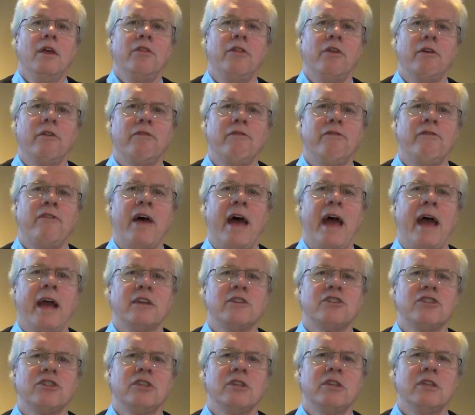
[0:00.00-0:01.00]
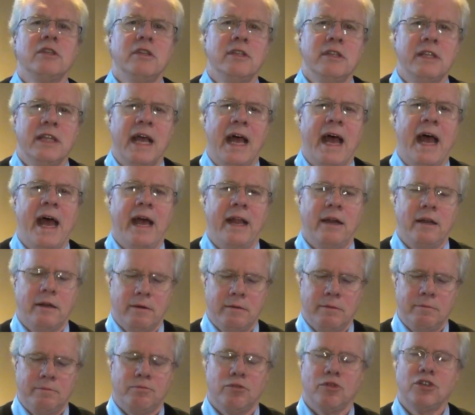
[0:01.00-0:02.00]
the facts that
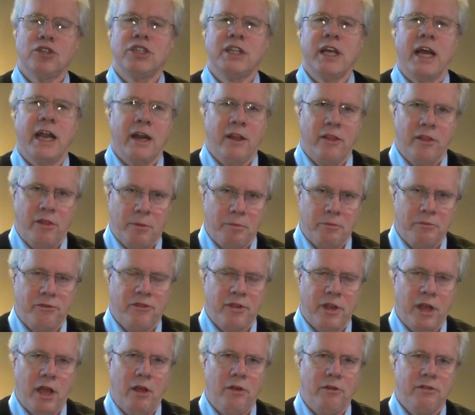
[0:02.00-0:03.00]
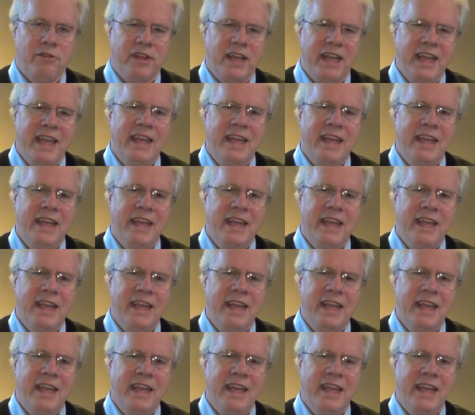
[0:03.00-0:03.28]
presented themselves